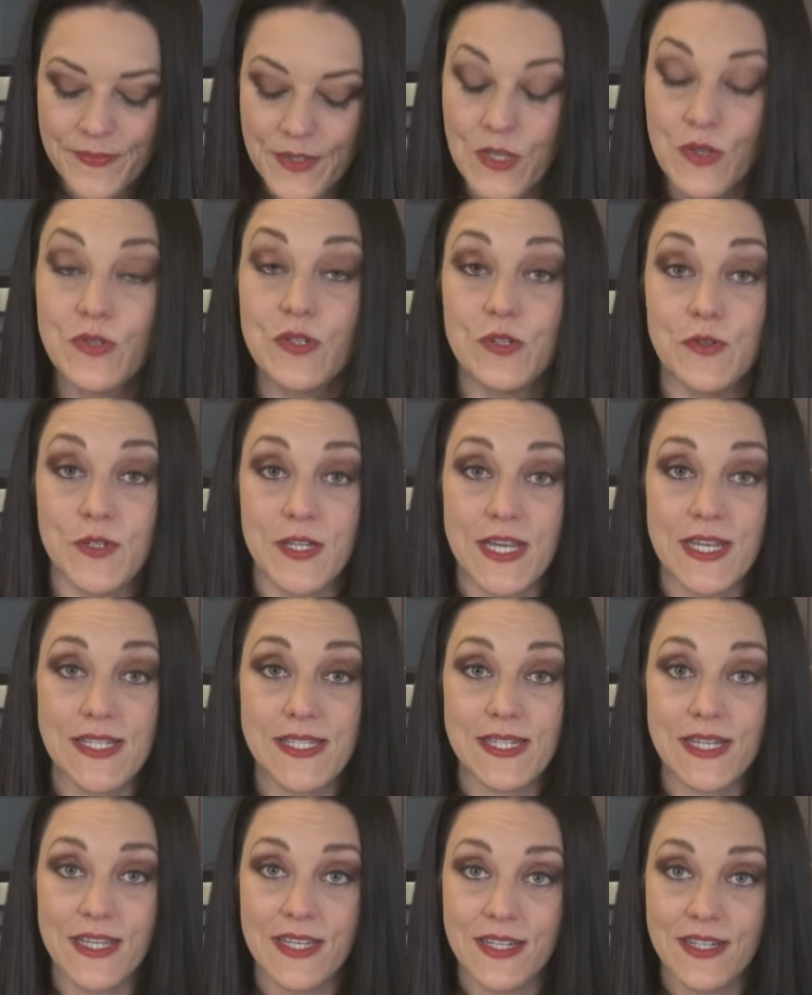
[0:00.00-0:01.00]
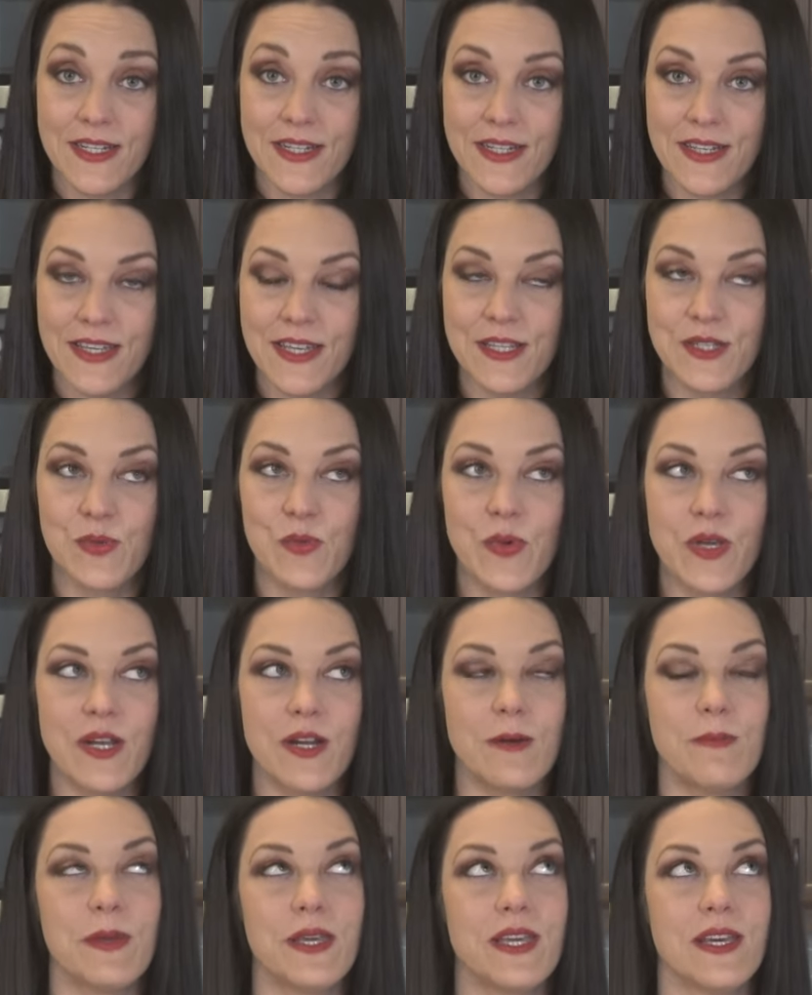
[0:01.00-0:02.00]
You do taste it. It's
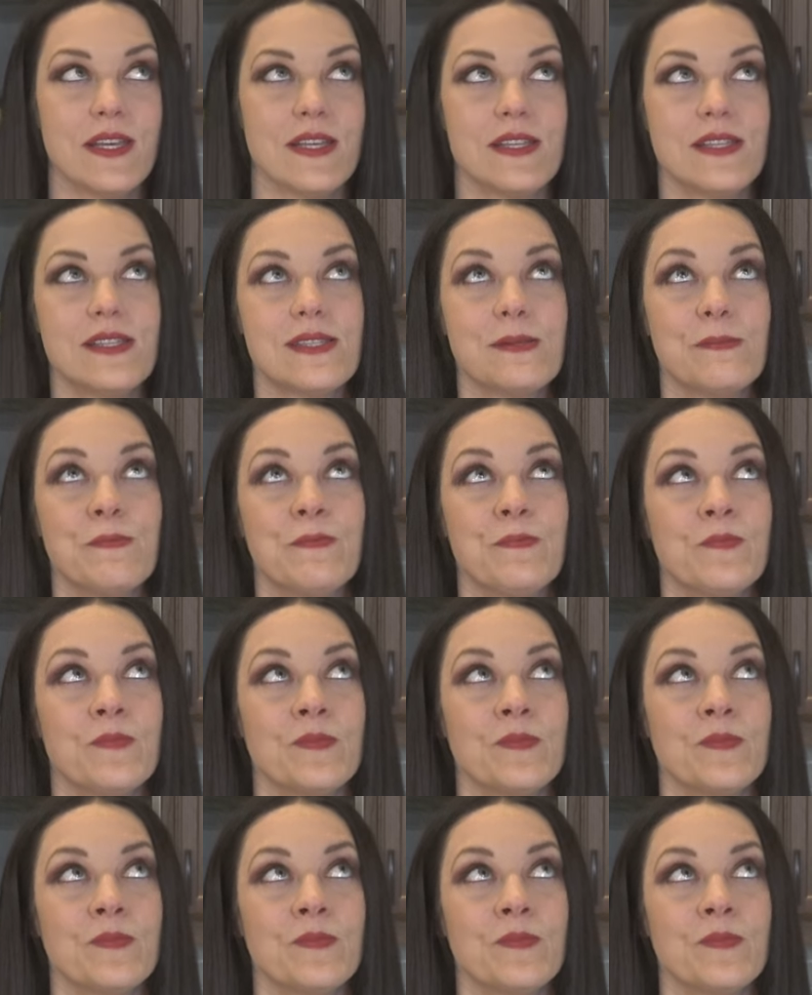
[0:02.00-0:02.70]
weird because